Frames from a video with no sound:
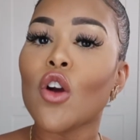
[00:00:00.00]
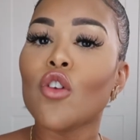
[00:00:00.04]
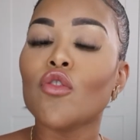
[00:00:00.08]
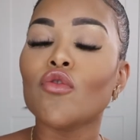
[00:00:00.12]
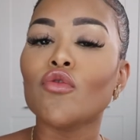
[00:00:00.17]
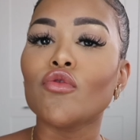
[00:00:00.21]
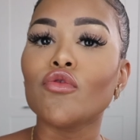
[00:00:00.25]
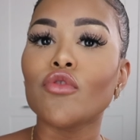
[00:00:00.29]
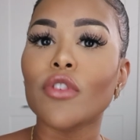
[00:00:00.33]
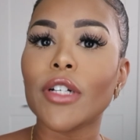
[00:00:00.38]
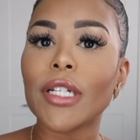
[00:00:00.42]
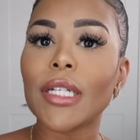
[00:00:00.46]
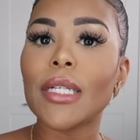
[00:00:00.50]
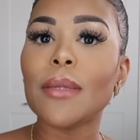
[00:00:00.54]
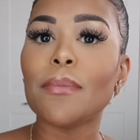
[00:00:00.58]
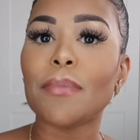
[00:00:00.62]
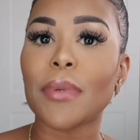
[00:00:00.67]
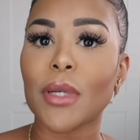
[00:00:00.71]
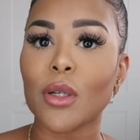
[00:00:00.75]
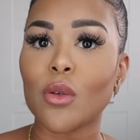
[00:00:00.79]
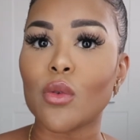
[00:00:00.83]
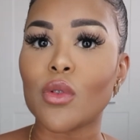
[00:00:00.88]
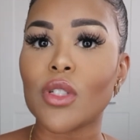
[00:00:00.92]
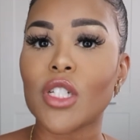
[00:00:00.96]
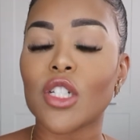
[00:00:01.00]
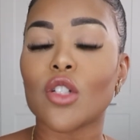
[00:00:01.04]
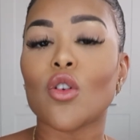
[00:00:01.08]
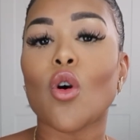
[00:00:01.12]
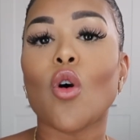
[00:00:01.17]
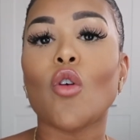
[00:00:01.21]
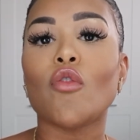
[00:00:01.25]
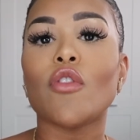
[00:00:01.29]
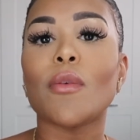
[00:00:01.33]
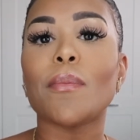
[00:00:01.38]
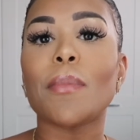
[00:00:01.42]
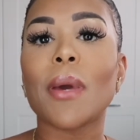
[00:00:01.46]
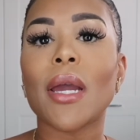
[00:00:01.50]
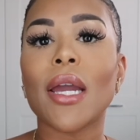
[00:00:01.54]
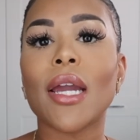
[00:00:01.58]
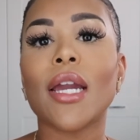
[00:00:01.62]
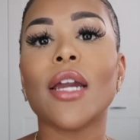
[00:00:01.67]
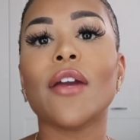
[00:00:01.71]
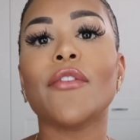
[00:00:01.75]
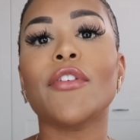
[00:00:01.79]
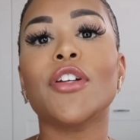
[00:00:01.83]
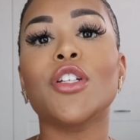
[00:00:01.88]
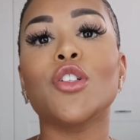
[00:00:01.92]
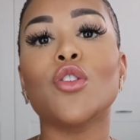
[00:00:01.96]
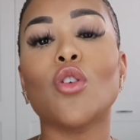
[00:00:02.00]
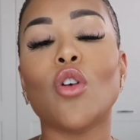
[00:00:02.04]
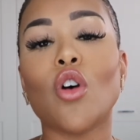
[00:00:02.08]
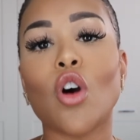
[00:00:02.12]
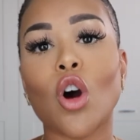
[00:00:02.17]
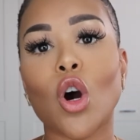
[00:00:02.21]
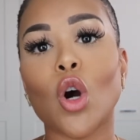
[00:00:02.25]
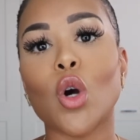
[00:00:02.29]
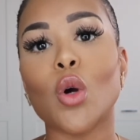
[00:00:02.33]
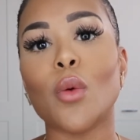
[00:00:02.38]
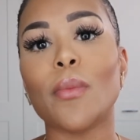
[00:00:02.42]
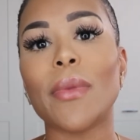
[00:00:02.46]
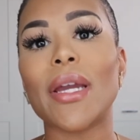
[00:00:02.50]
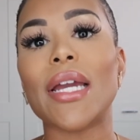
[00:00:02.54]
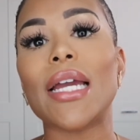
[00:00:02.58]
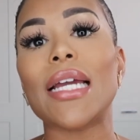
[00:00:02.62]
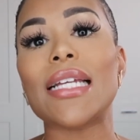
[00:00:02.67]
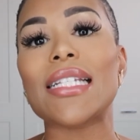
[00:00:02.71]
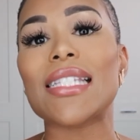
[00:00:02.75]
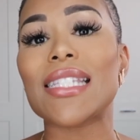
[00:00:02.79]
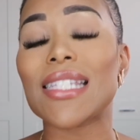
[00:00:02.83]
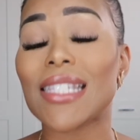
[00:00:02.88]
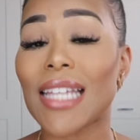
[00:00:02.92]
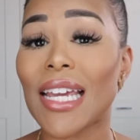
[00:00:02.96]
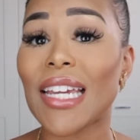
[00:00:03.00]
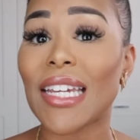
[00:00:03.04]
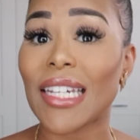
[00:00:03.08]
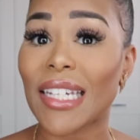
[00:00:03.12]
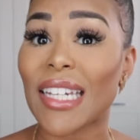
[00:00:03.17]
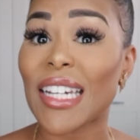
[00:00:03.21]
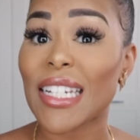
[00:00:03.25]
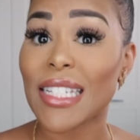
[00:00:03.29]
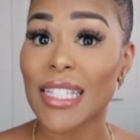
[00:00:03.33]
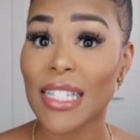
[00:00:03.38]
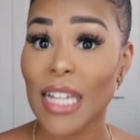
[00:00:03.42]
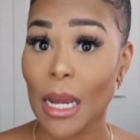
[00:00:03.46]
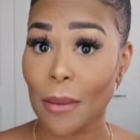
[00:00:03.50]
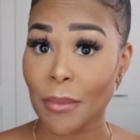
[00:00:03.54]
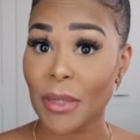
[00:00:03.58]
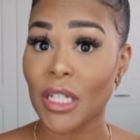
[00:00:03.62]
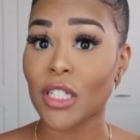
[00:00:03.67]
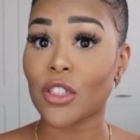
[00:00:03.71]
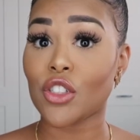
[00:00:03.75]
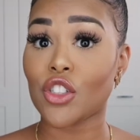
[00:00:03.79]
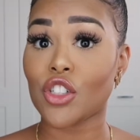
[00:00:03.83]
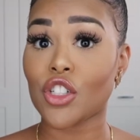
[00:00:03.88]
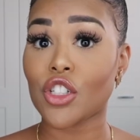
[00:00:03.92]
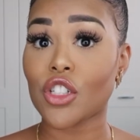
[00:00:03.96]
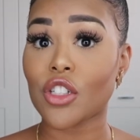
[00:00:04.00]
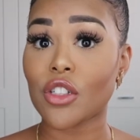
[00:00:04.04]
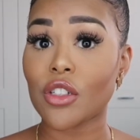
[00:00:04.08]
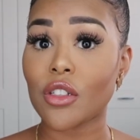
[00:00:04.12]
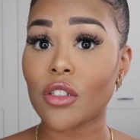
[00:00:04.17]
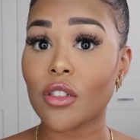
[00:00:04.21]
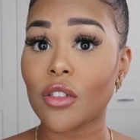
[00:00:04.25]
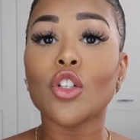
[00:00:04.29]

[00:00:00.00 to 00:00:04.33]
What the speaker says: rebuilding or repairing your home, say it gets damaged.